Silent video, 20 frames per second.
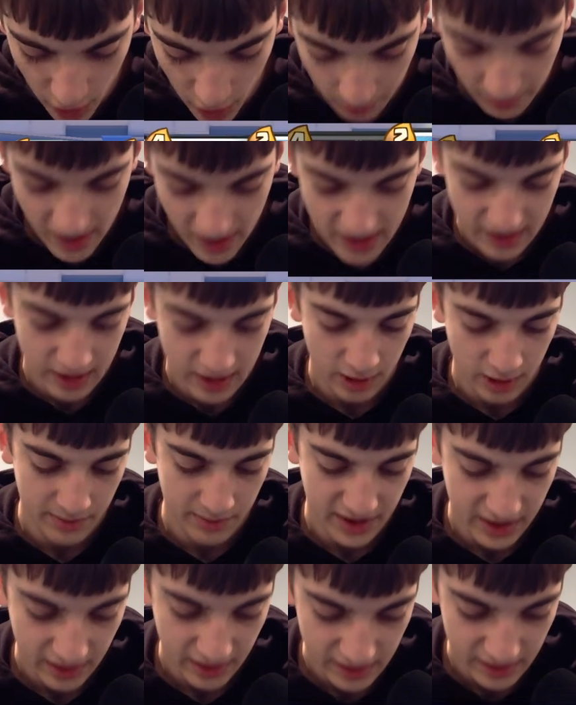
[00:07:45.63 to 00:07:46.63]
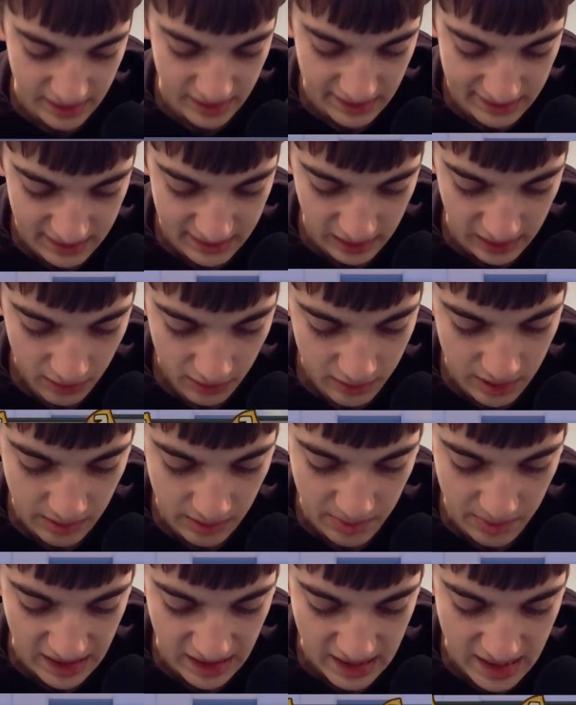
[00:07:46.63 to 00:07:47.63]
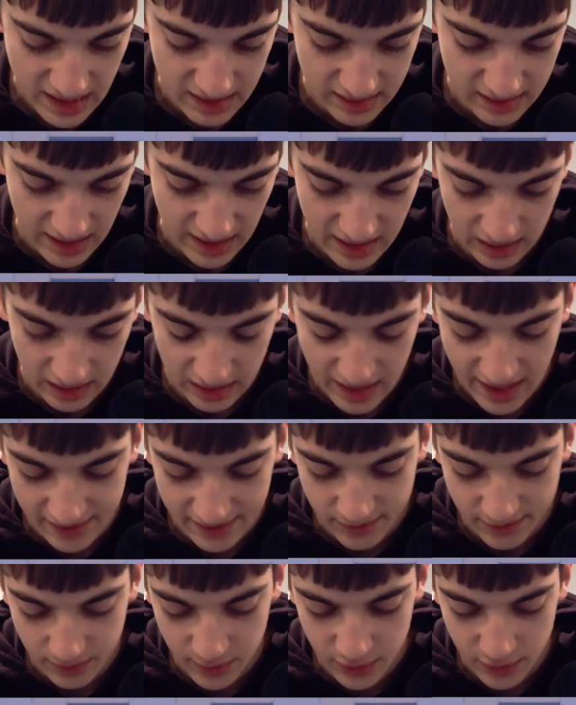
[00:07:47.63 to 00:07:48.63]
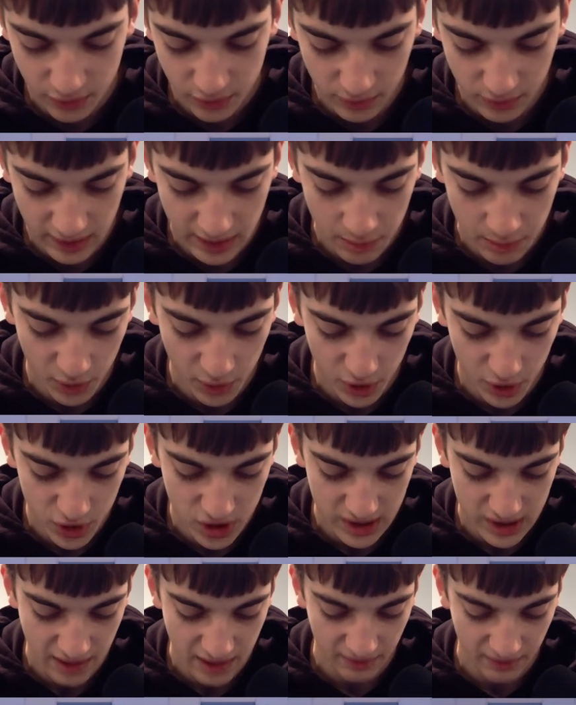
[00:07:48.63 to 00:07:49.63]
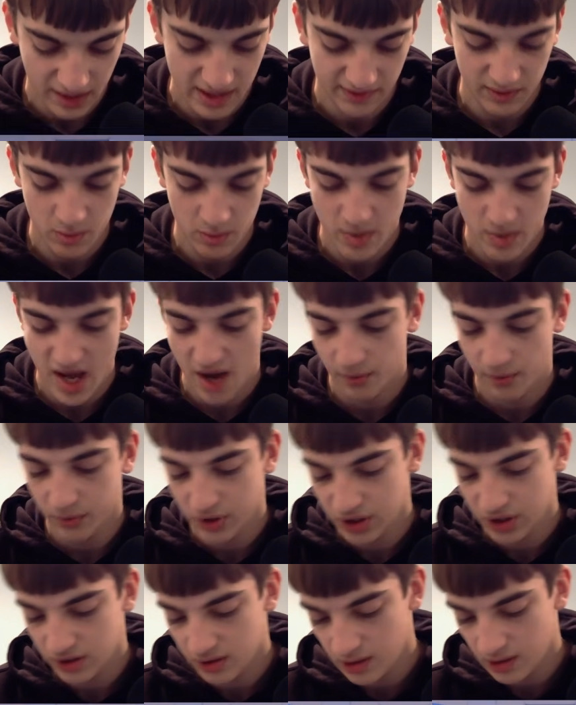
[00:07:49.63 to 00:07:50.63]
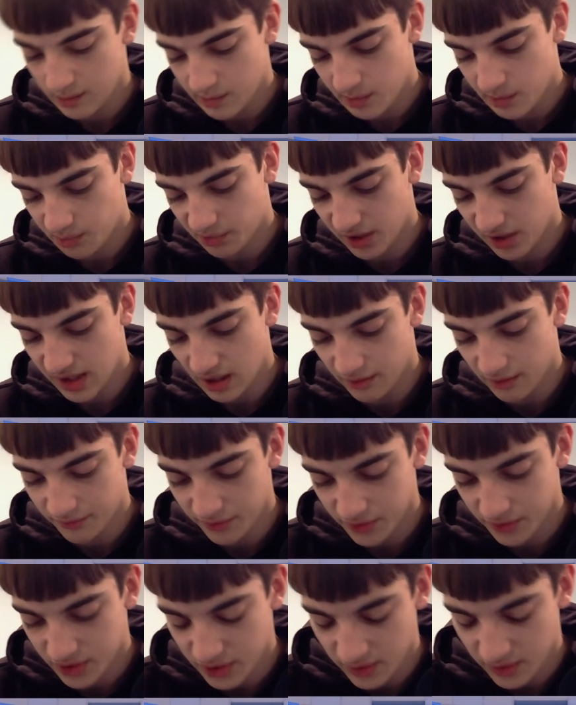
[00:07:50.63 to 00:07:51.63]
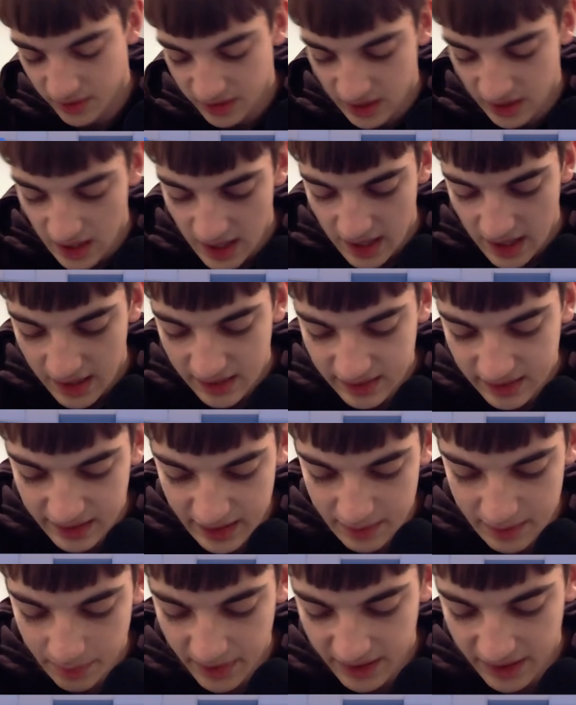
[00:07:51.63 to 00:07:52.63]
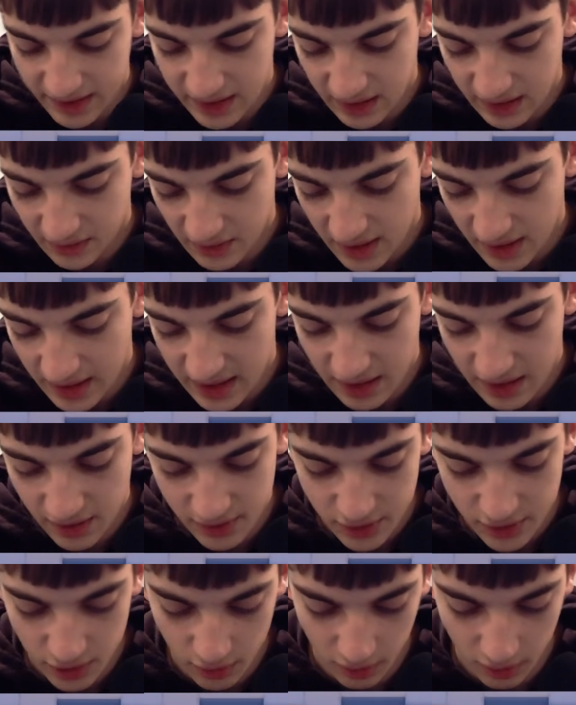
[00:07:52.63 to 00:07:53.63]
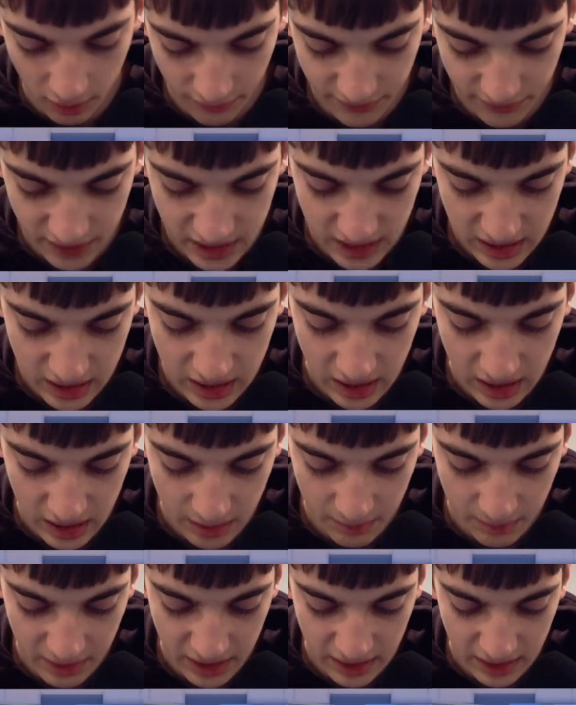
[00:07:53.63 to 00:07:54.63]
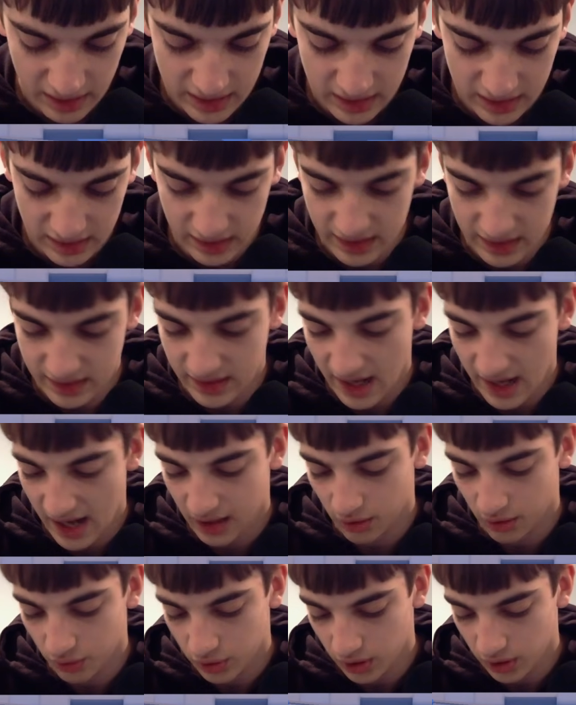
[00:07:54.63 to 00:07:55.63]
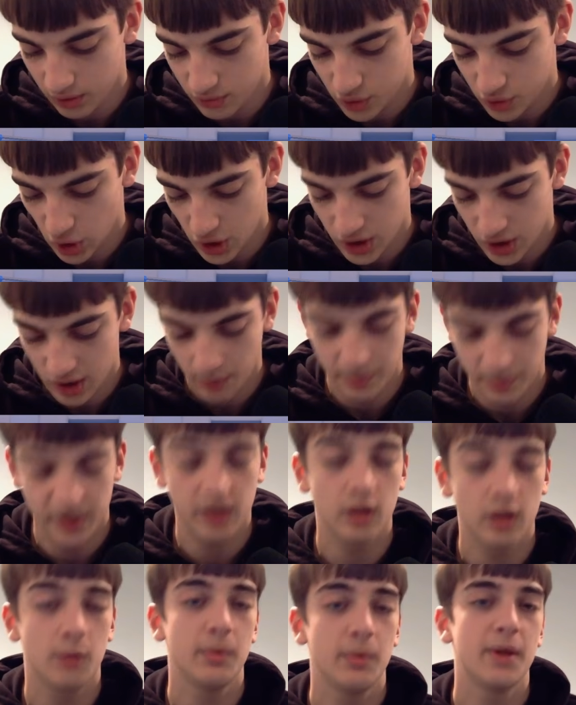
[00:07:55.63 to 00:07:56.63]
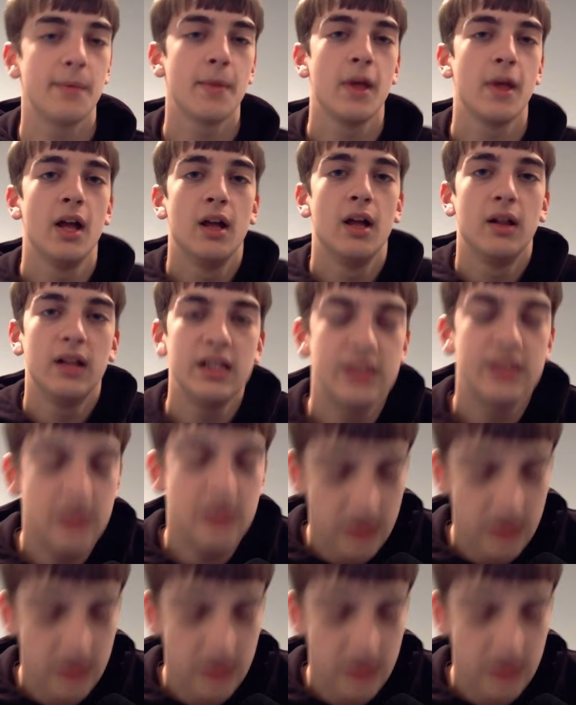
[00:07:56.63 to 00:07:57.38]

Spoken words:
right here because he is low DPS and nice. We do get a merge on that right off the bat, which is going to be pretty helpful to us. This guy's playing King right here, so hopefully we can get this Echo clone charged up a little bit. Let's see.